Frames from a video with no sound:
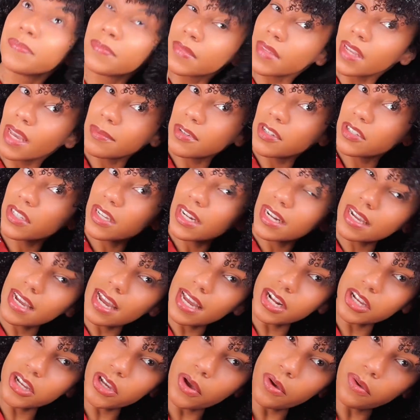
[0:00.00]
I'm just gonna
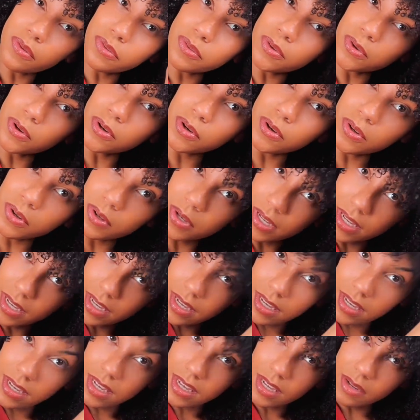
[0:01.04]
kind of go through
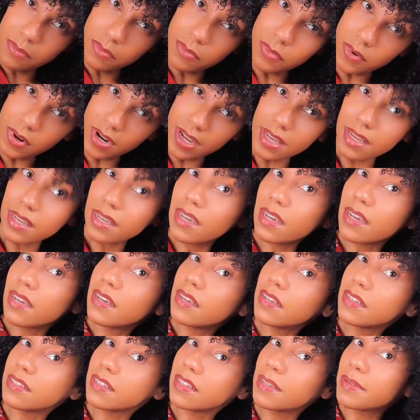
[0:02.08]
and break
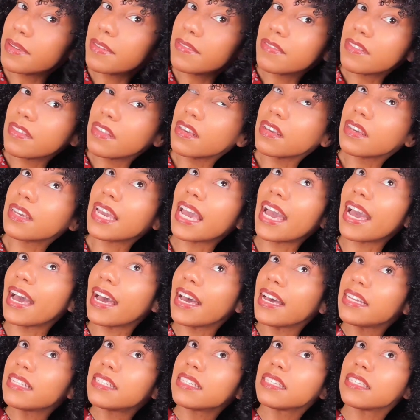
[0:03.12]
some of the
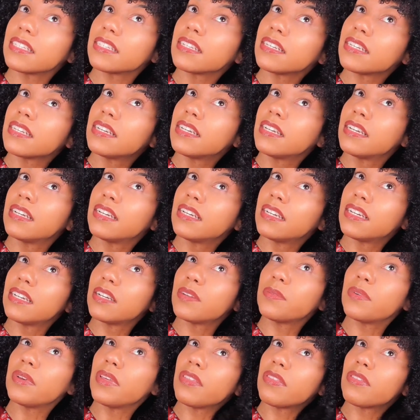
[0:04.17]
cast
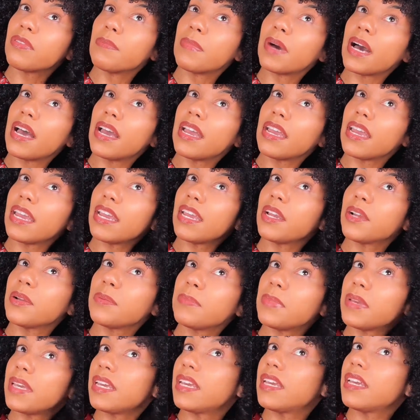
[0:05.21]
with my hair
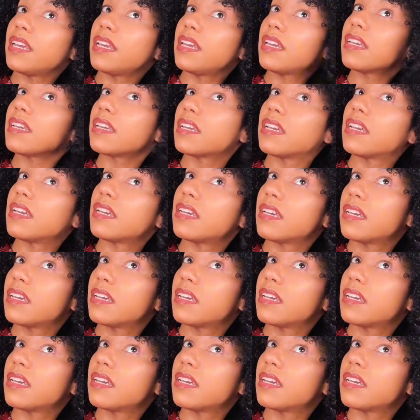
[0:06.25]
pick.